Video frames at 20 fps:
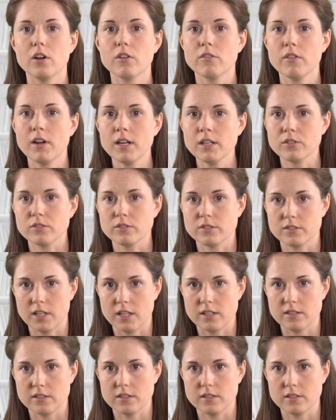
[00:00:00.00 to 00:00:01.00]
a run-on
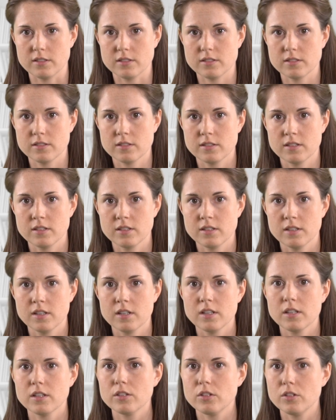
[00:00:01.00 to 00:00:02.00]
sentence,
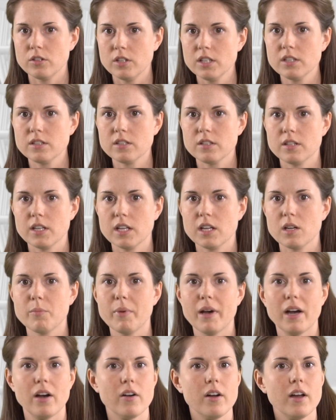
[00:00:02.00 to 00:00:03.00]
you need to think
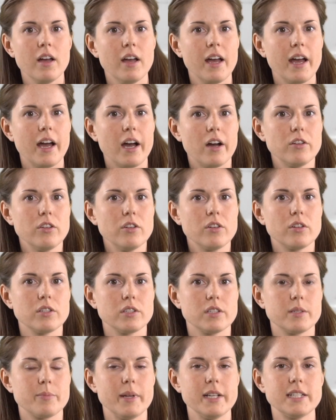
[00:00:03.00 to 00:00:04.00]
about how you
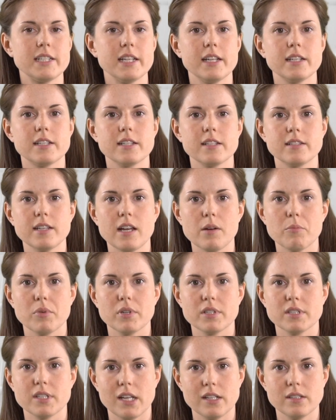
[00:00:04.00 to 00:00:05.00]
can split it into
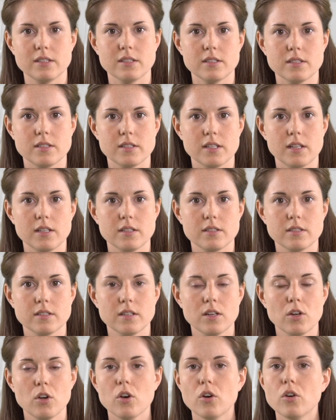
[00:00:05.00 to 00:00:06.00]
separate sentences
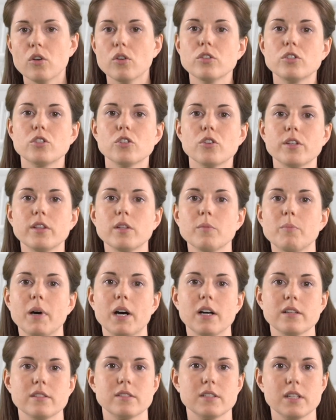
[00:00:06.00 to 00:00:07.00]
or join the
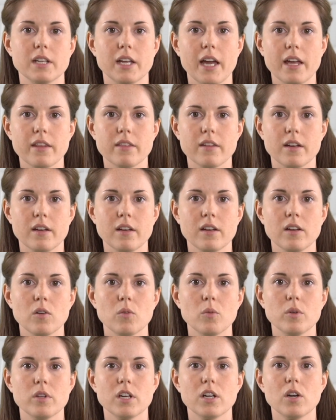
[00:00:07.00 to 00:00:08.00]
parts together
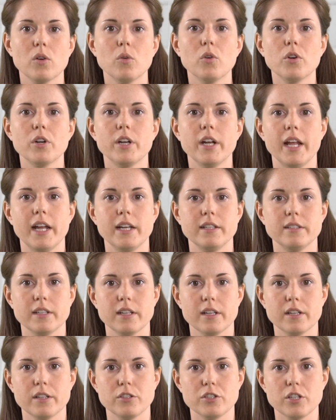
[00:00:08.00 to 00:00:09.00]
with a
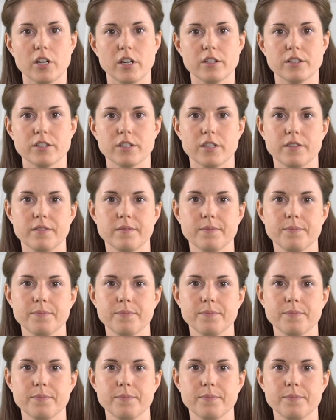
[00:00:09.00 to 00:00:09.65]
coordinating conjunction.